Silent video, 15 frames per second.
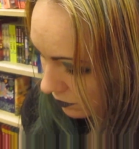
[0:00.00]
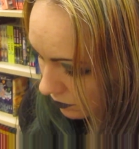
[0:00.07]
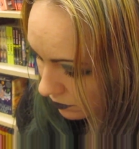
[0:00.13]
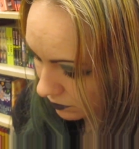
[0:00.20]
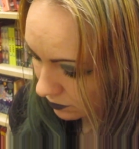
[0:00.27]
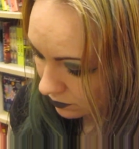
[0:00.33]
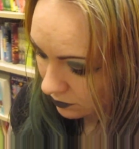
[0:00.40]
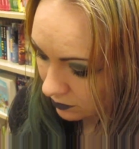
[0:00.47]

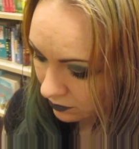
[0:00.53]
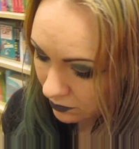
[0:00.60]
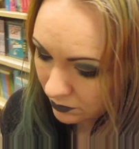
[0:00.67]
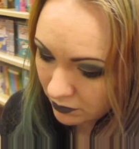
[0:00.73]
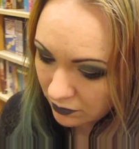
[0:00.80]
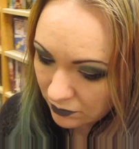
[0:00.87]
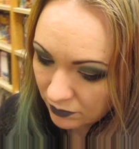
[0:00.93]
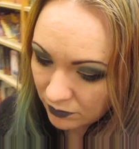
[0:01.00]

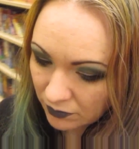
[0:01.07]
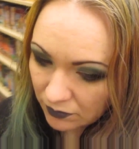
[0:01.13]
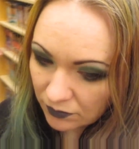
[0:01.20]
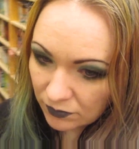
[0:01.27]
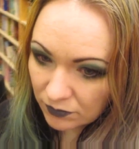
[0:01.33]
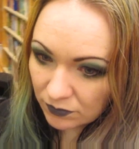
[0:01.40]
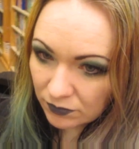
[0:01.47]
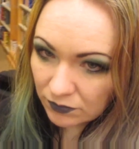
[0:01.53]

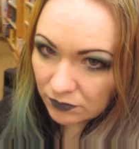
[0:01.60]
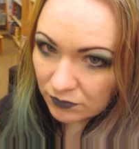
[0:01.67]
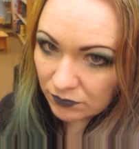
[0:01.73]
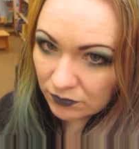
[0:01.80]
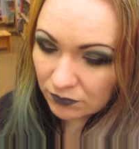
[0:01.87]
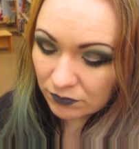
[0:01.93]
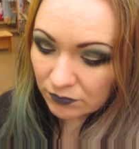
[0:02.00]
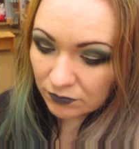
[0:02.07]

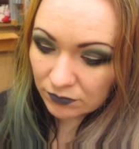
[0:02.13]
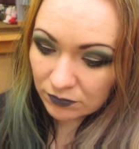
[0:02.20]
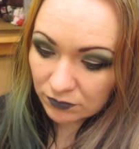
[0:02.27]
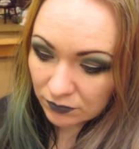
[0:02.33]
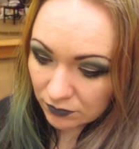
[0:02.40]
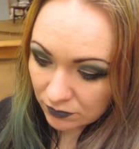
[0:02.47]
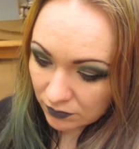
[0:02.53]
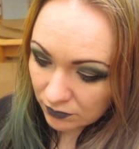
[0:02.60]

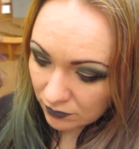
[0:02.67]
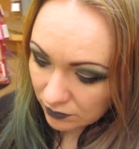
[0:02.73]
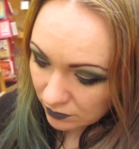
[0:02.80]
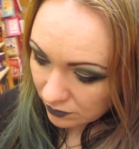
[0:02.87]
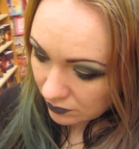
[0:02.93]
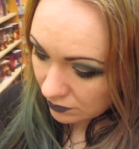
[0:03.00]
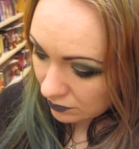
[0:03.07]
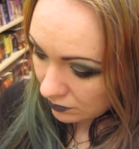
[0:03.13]

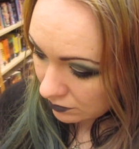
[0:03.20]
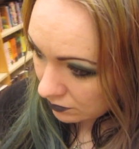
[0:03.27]
(silence)